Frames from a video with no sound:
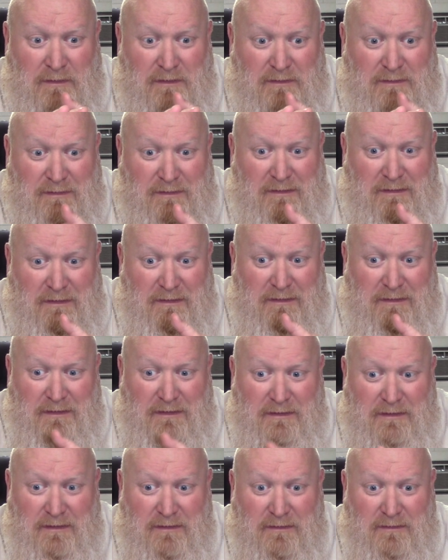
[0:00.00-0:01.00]

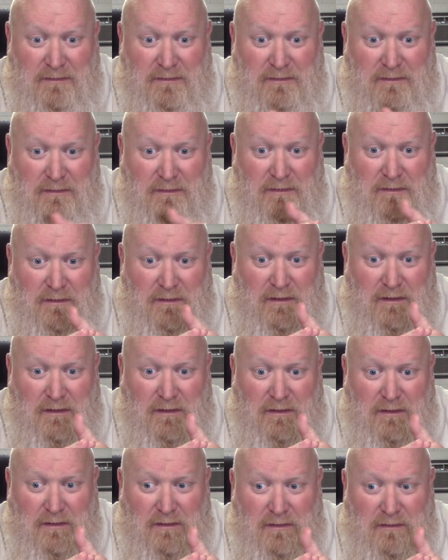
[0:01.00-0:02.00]
Sling,
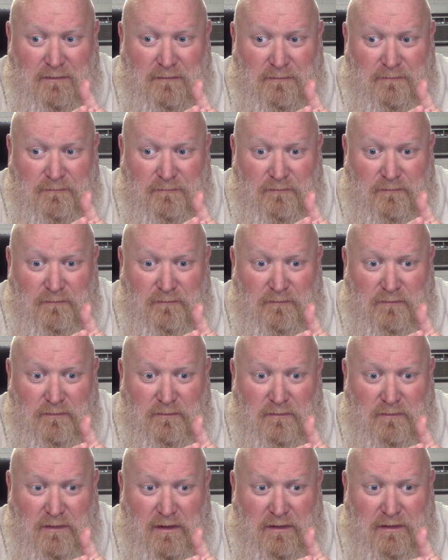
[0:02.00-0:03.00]
um,
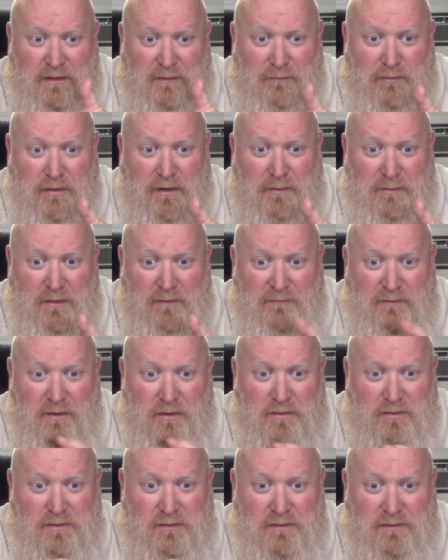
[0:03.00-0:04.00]
I think premium
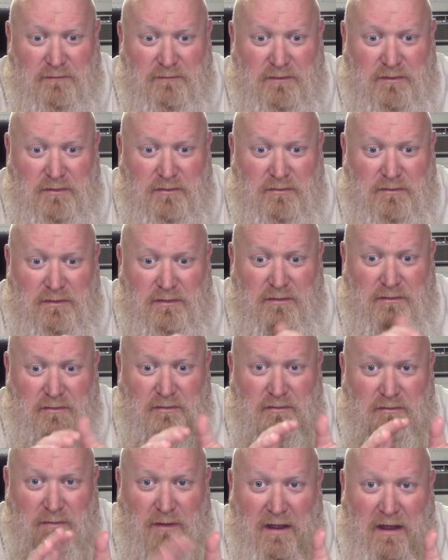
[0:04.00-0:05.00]
versions of
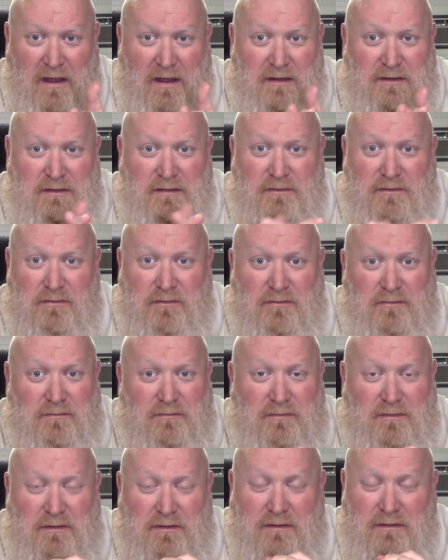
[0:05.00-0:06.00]
YouTube,
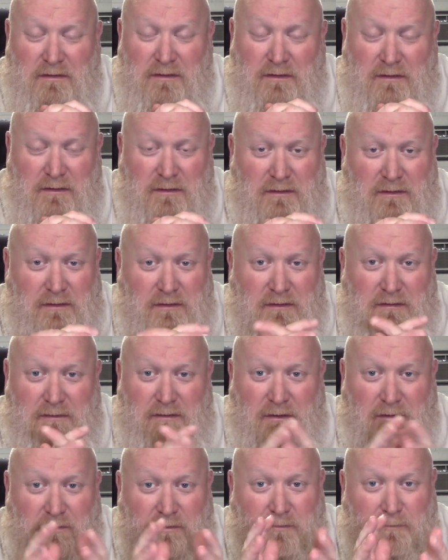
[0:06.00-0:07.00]
iTunes.
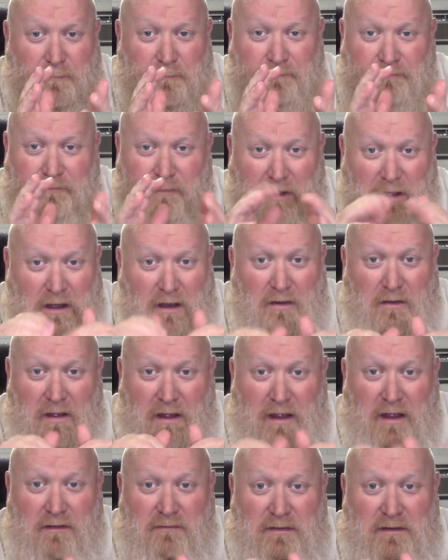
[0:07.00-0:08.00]
So I'll
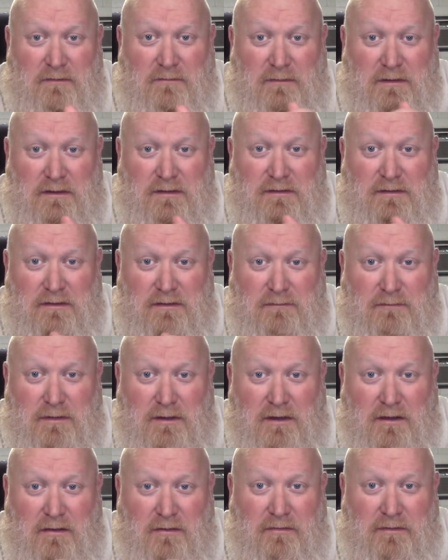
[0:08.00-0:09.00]
have them listed
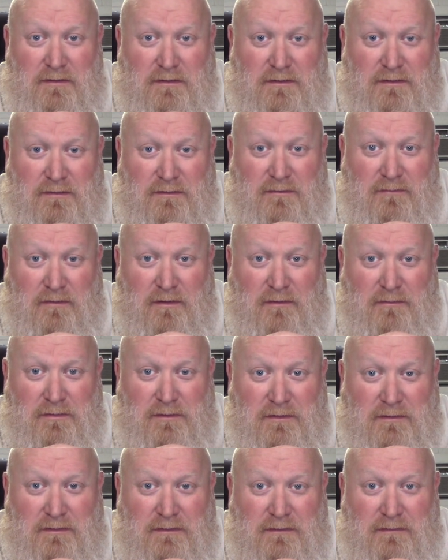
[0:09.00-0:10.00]
below in the description.